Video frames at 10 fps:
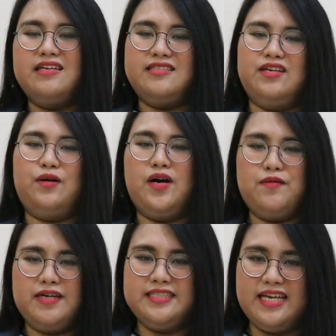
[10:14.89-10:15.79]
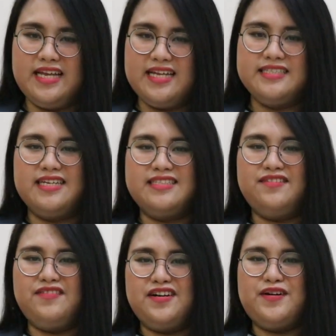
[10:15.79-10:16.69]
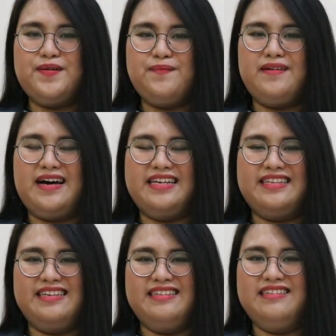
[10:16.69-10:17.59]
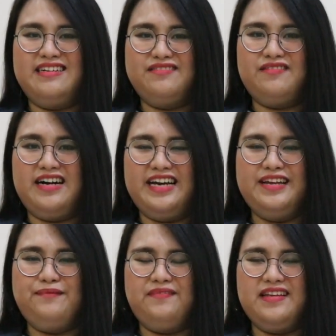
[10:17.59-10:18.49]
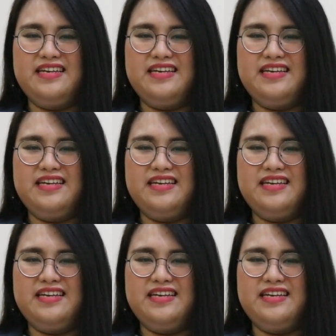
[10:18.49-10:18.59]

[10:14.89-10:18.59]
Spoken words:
So how was it? Is it difficult? I think not, right?